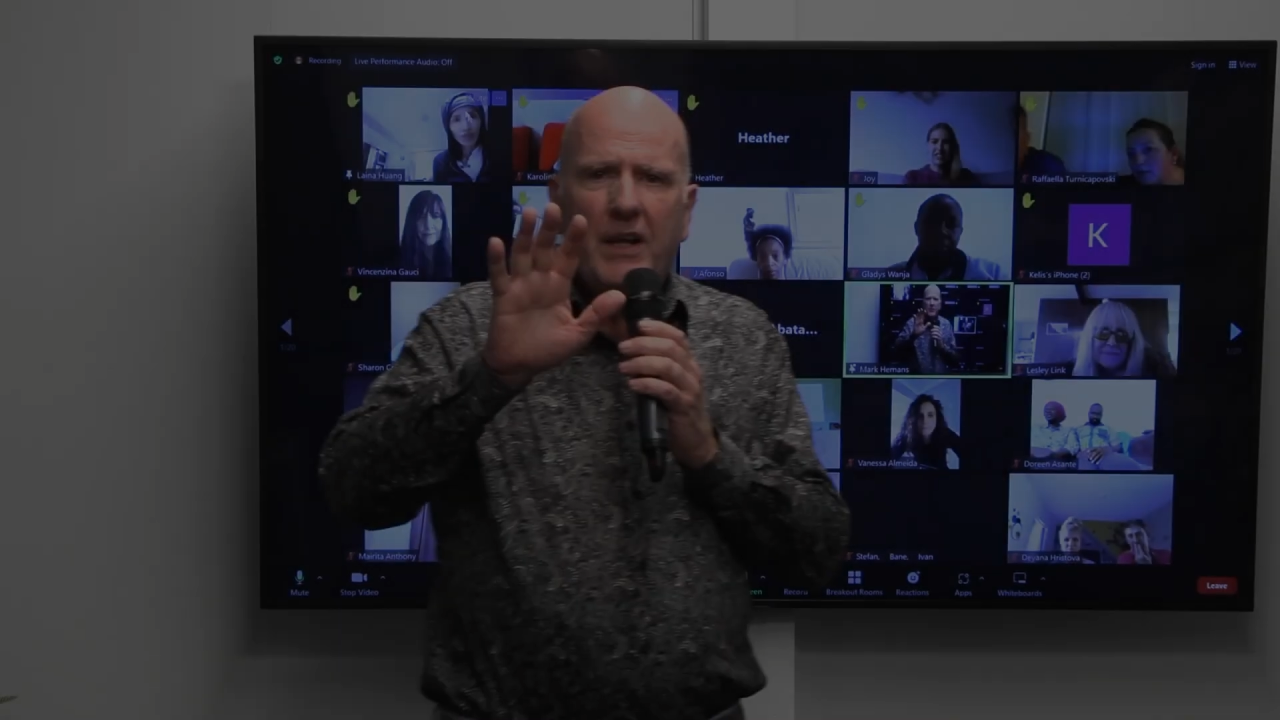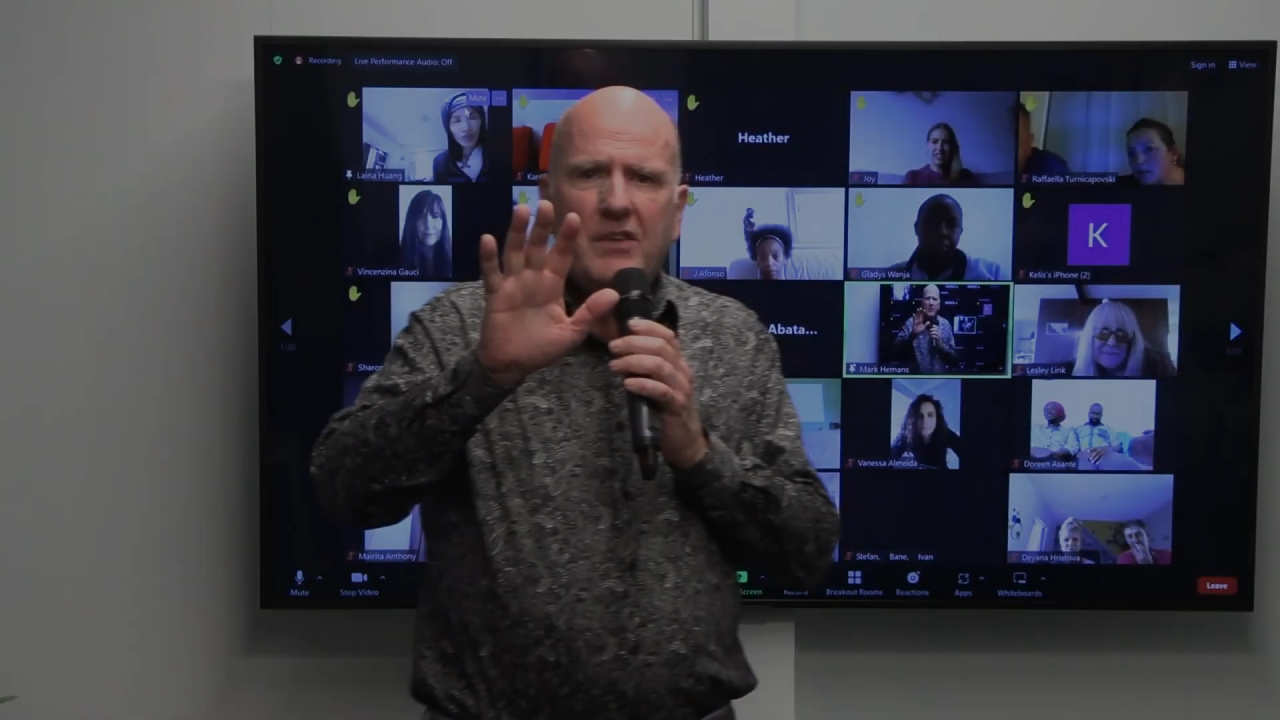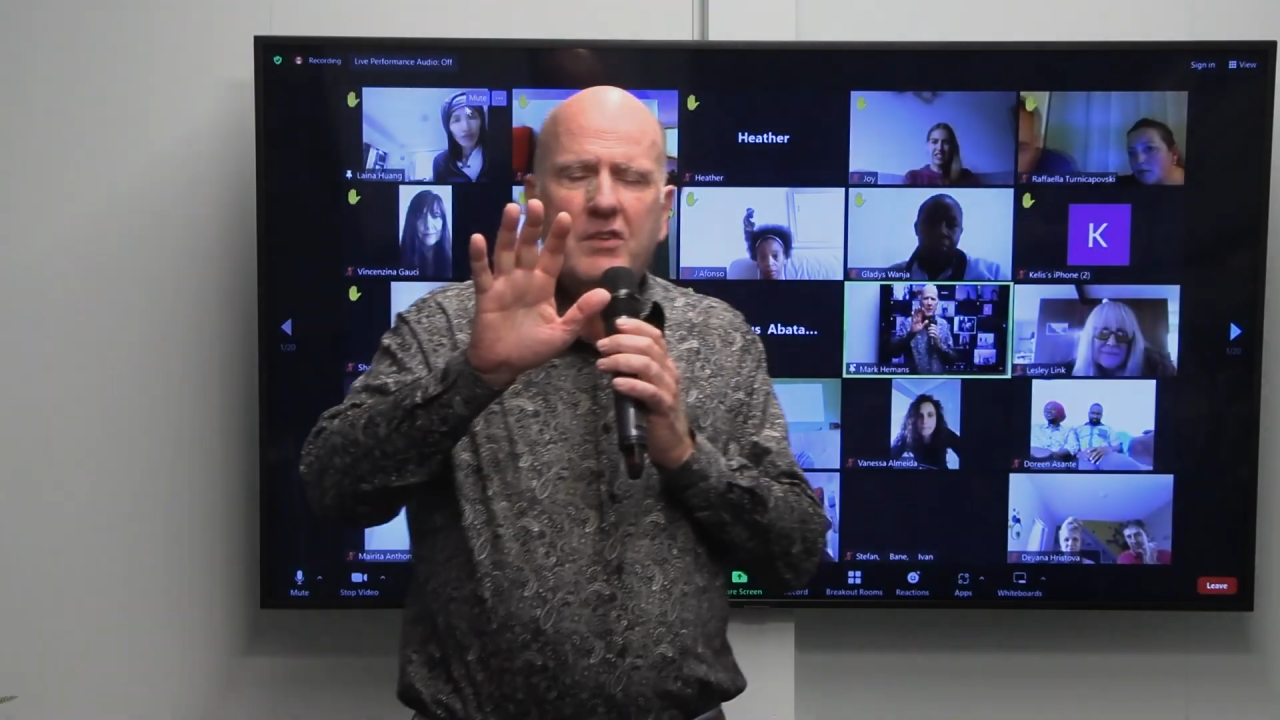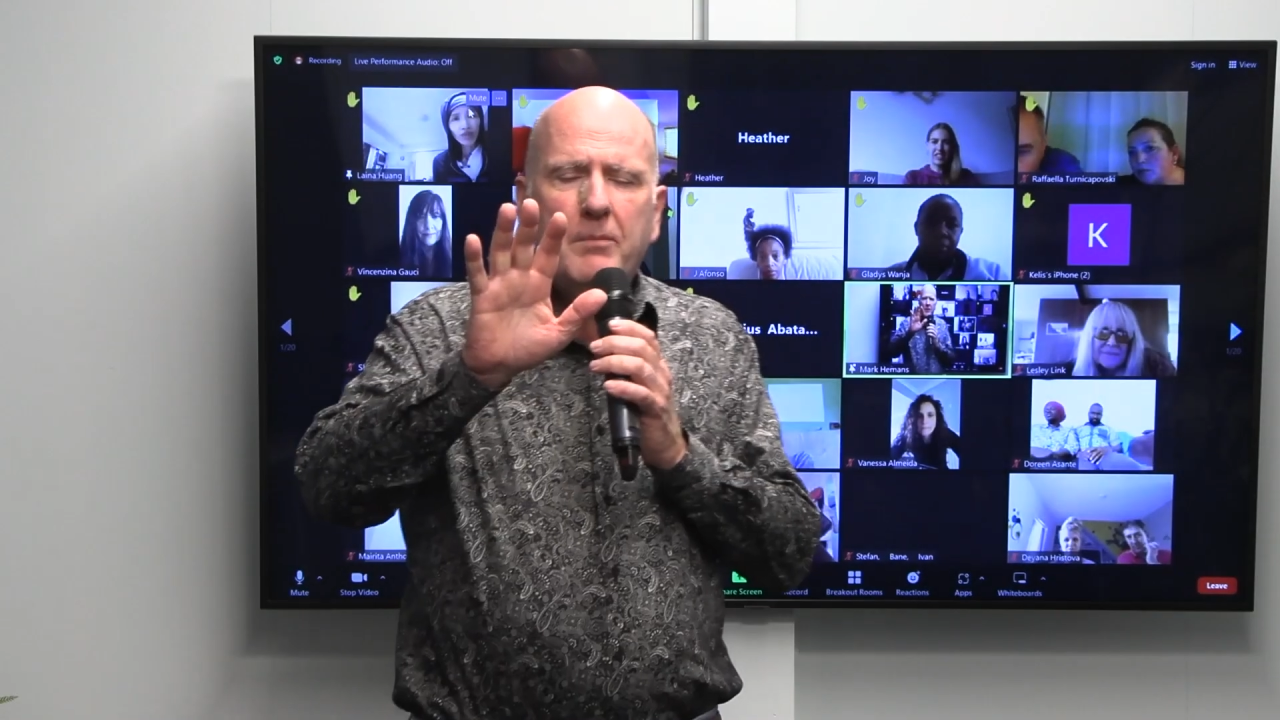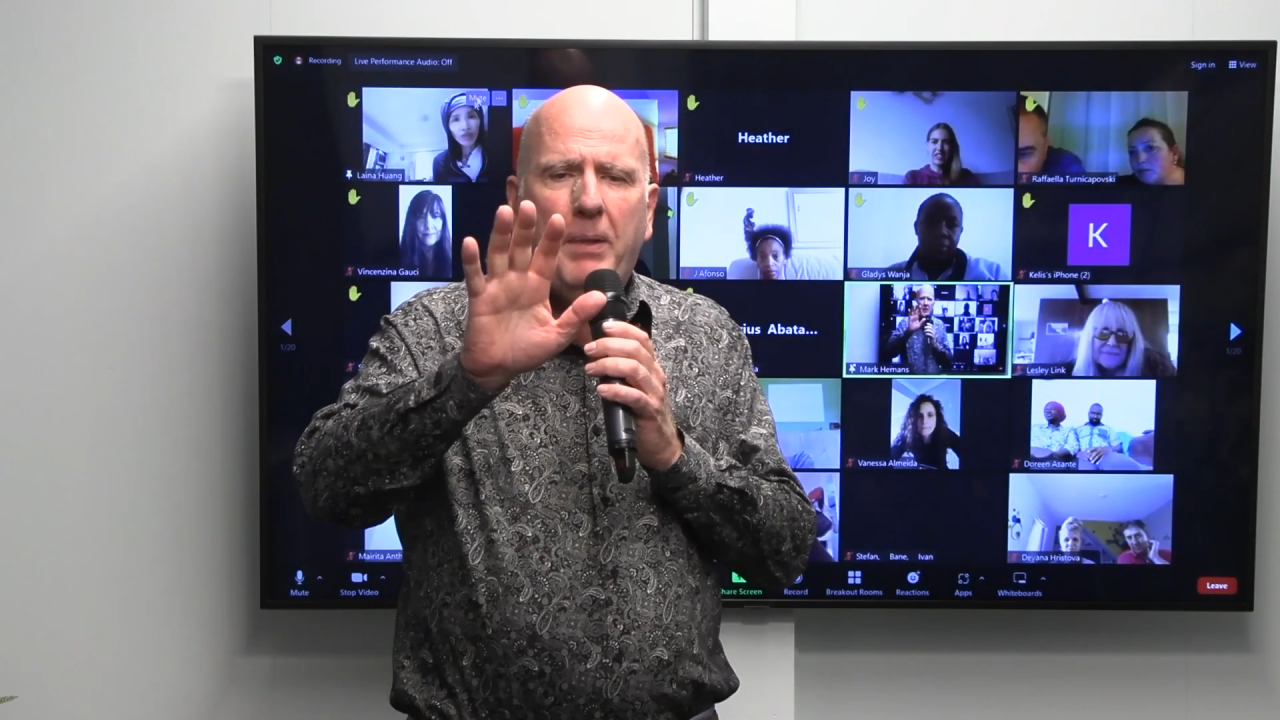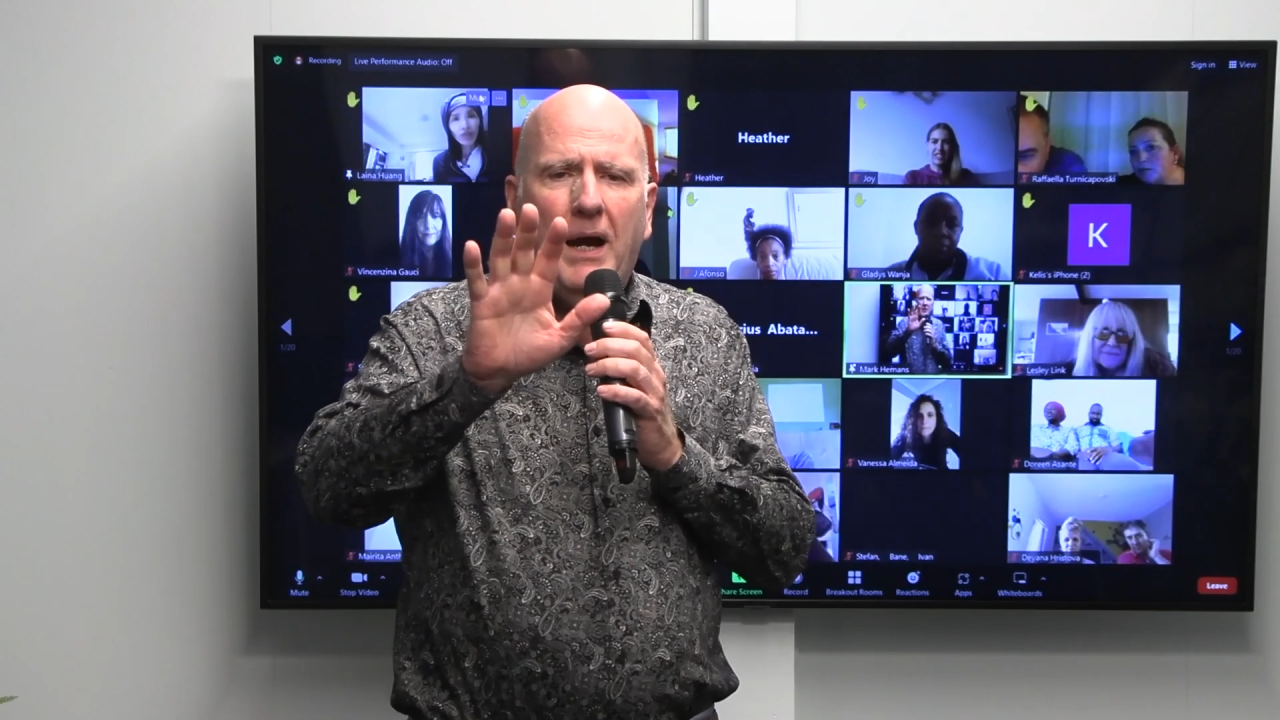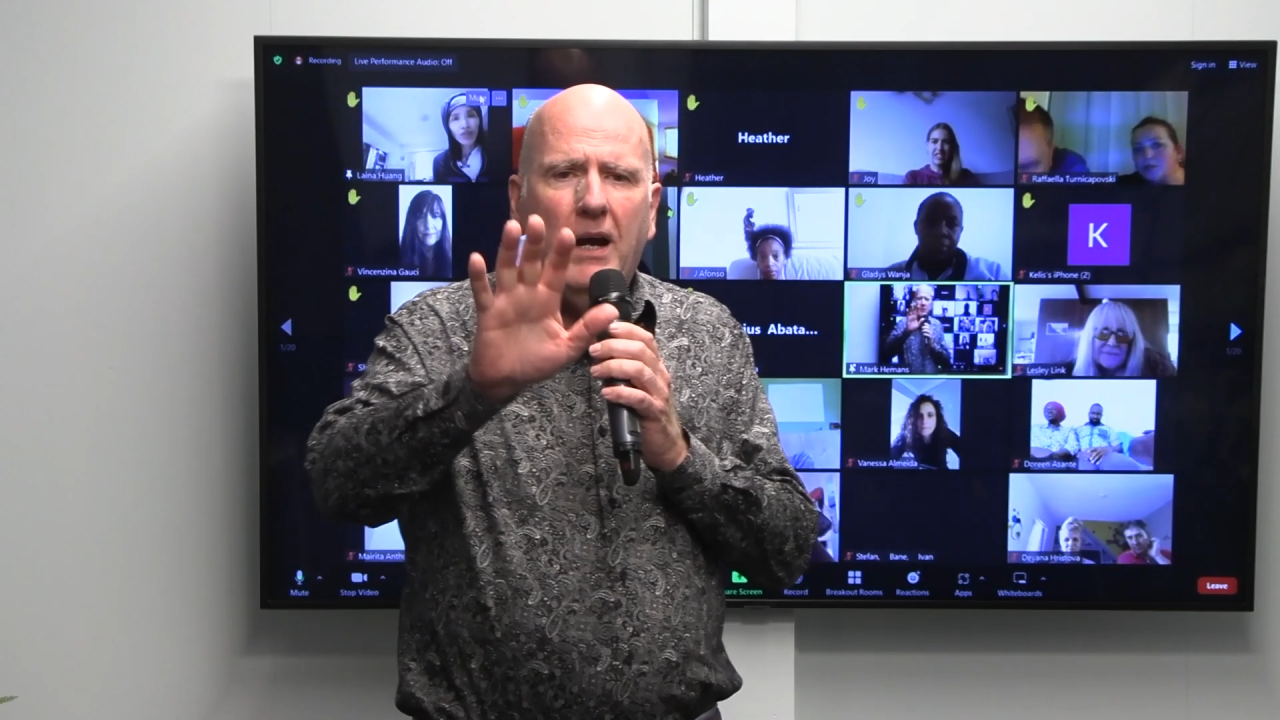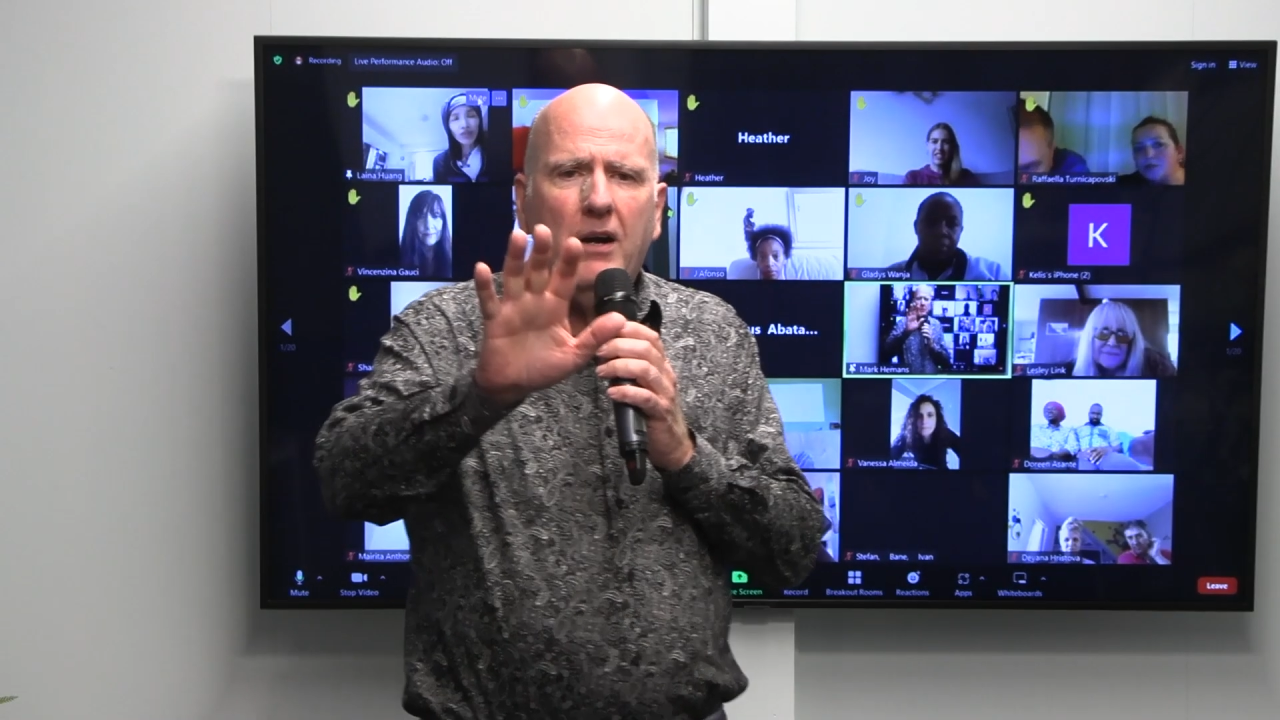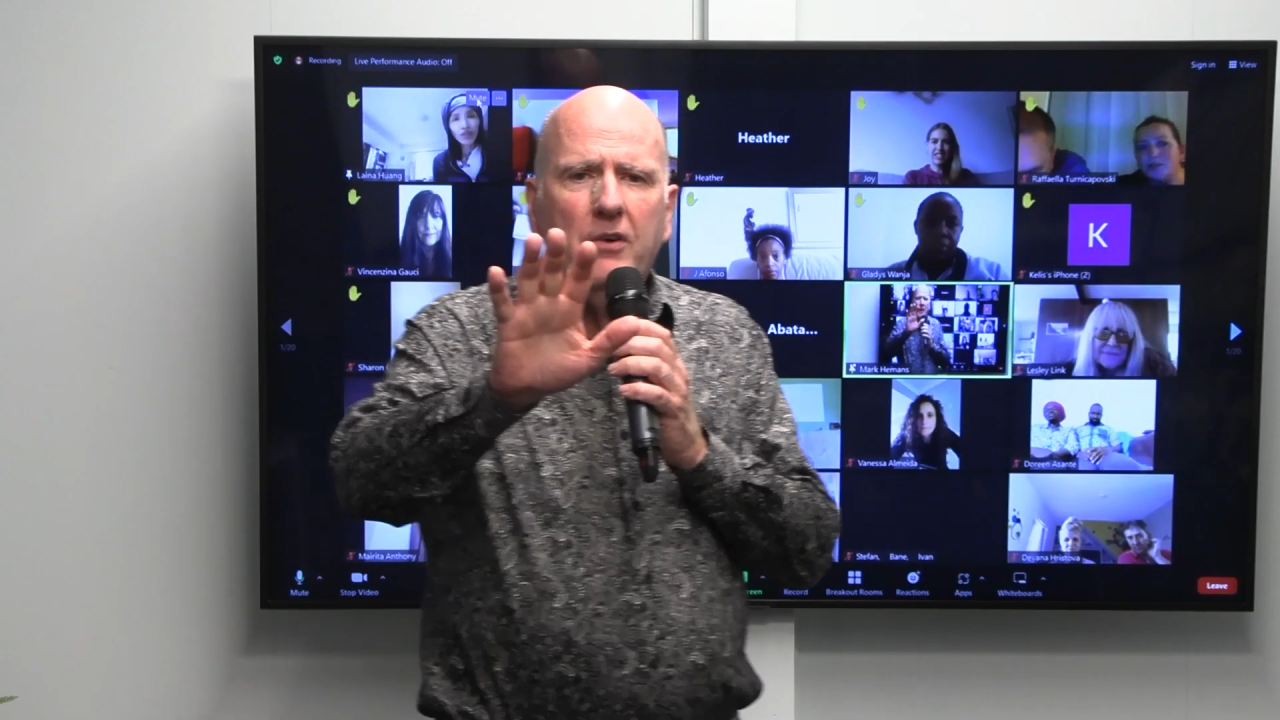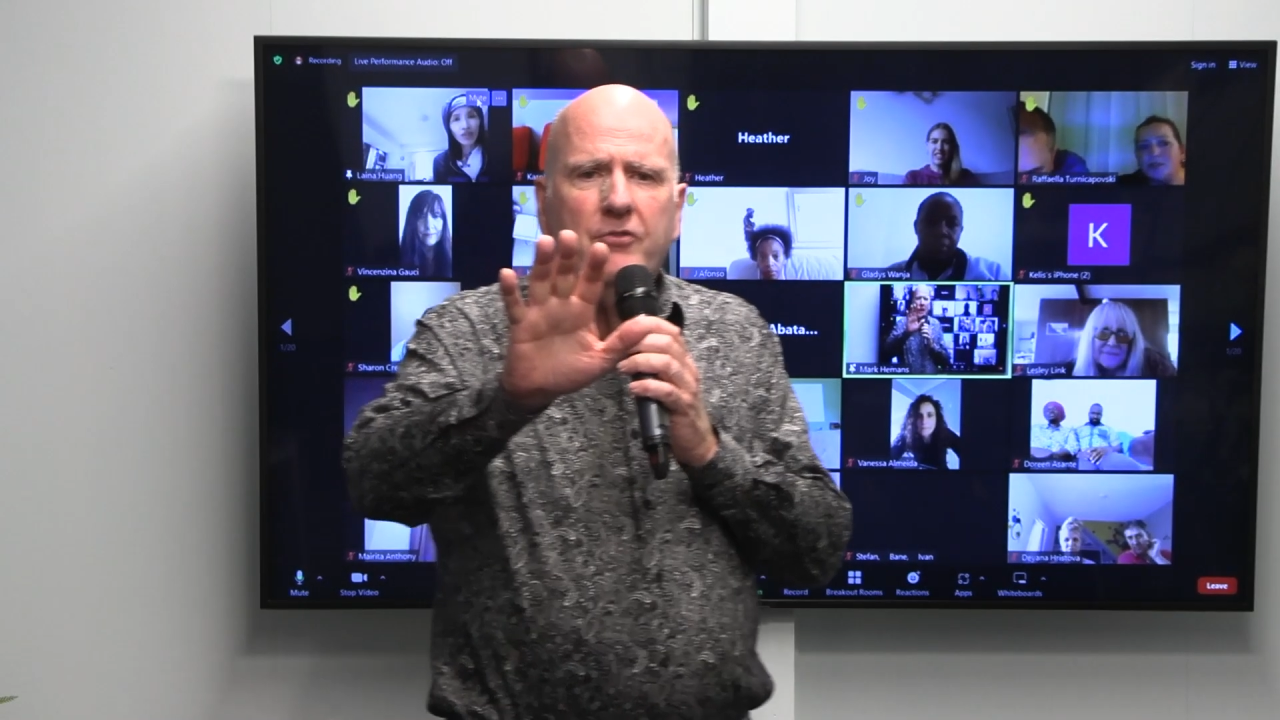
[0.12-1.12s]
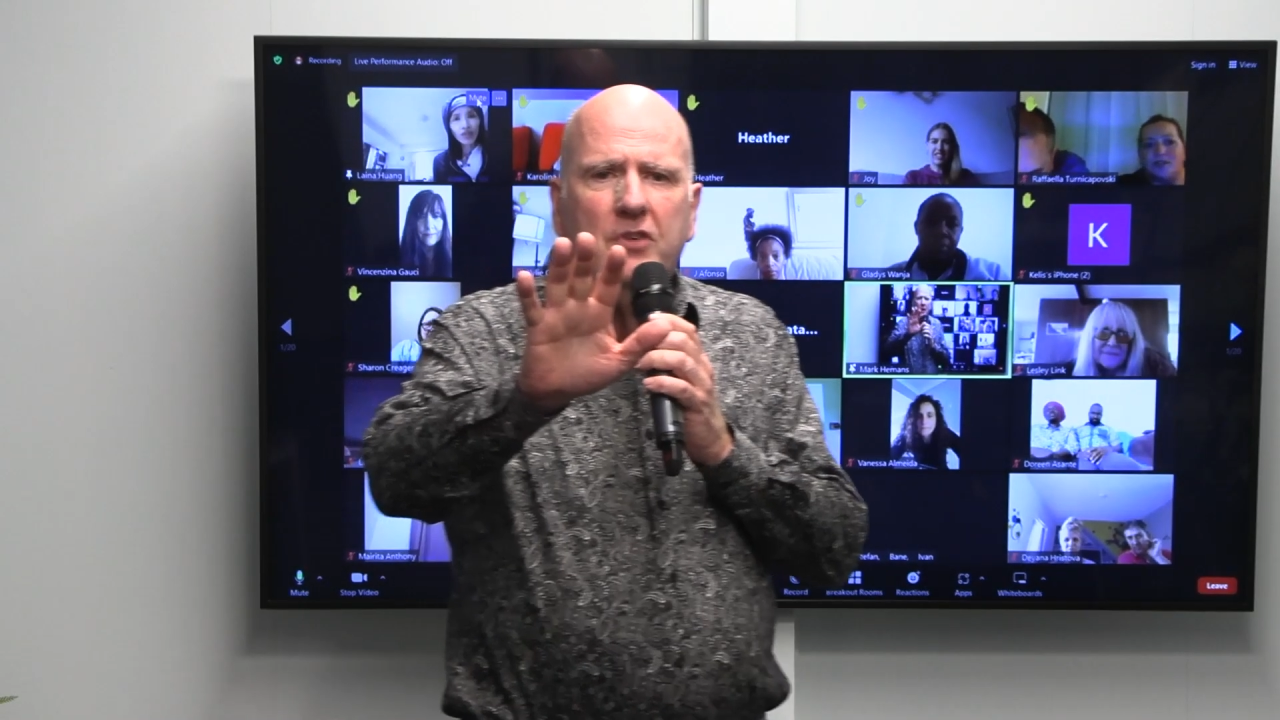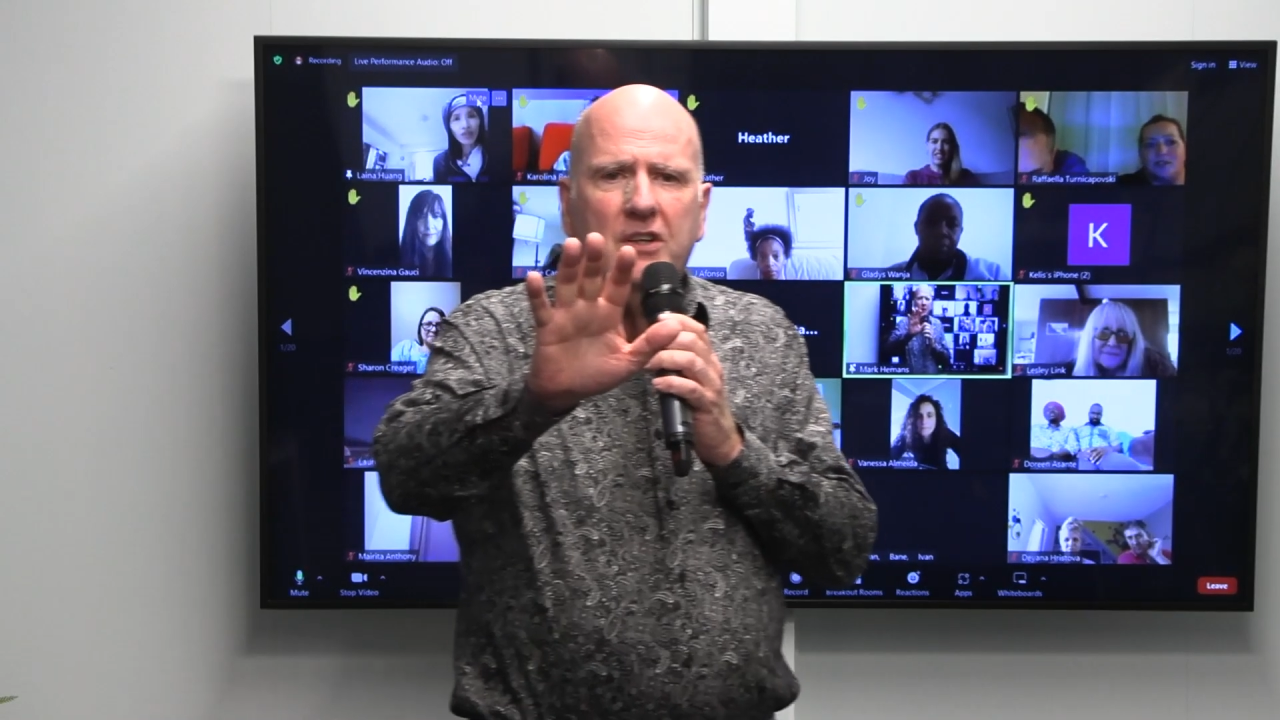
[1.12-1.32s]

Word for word: That's the power of